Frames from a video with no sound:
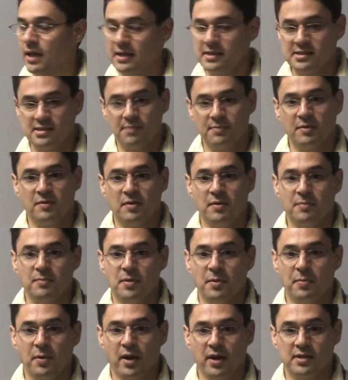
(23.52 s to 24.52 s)
as some of the
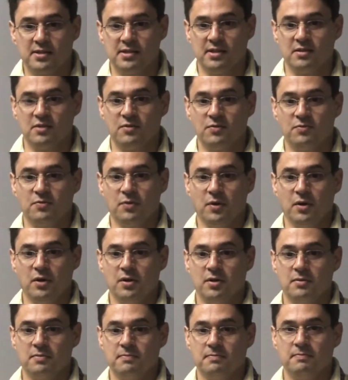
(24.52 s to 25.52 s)
products that you've
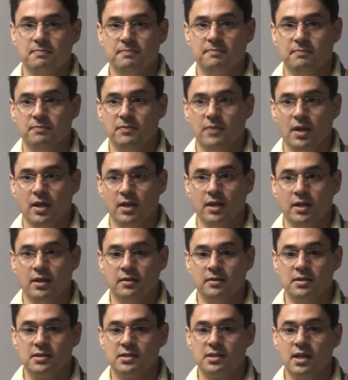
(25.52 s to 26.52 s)
heard
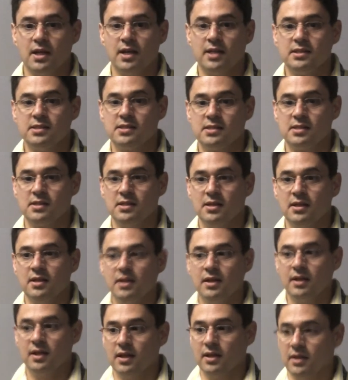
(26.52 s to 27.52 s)
discussed
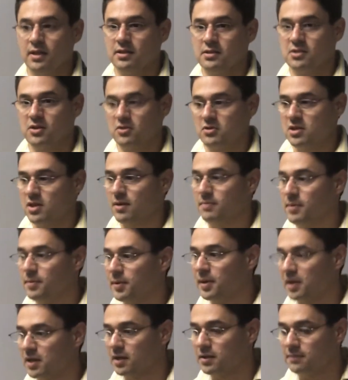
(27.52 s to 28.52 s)
start to come
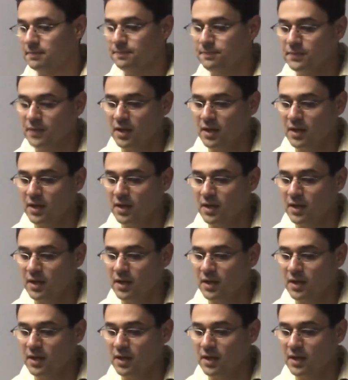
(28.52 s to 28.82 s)
to market,